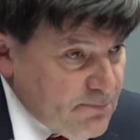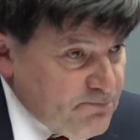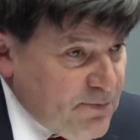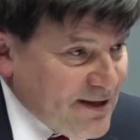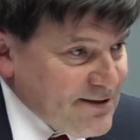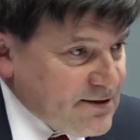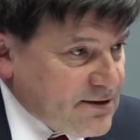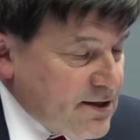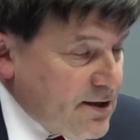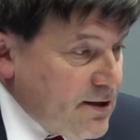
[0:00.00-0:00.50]

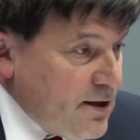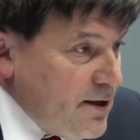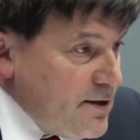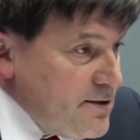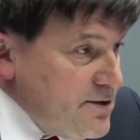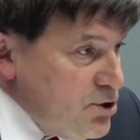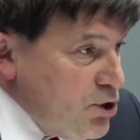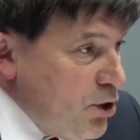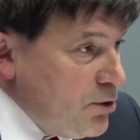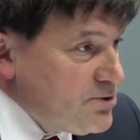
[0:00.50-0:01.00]
But the
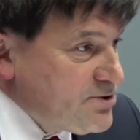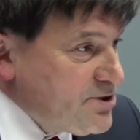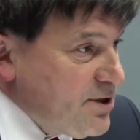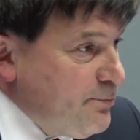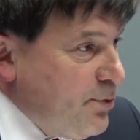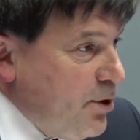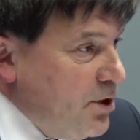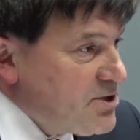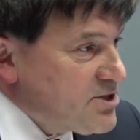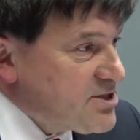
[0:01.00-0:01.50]

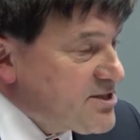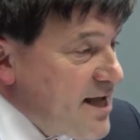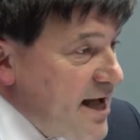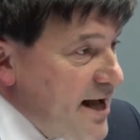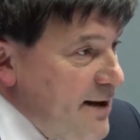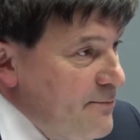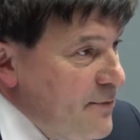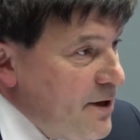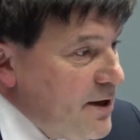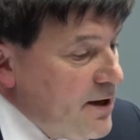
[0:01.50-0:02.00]

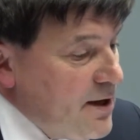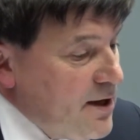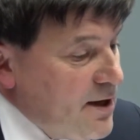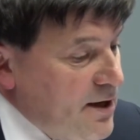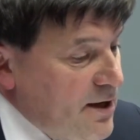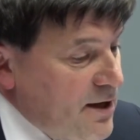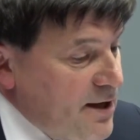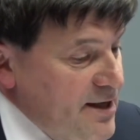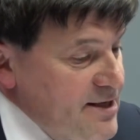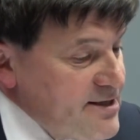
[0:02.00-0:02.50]

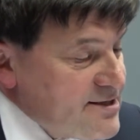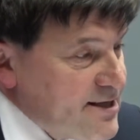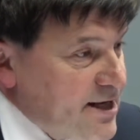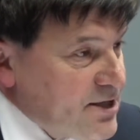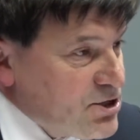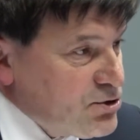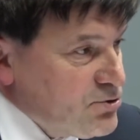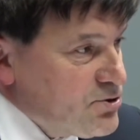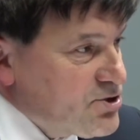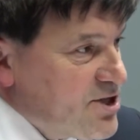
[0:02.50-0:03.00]
YALTA-POTSDAM
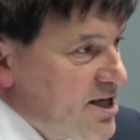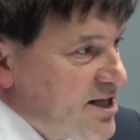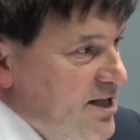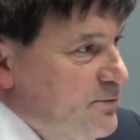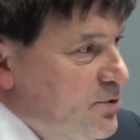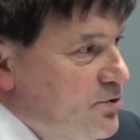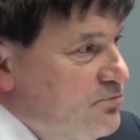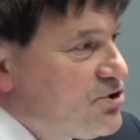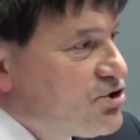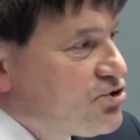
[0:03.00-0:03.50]
international
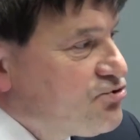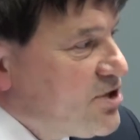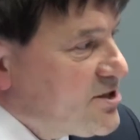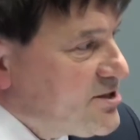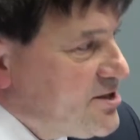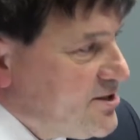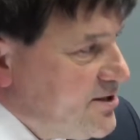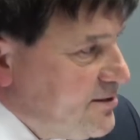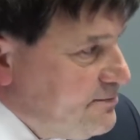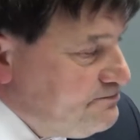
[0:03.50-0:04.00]
settlement
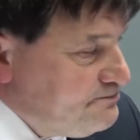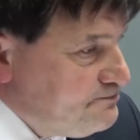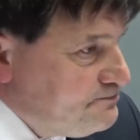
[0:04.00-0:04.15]
restricted them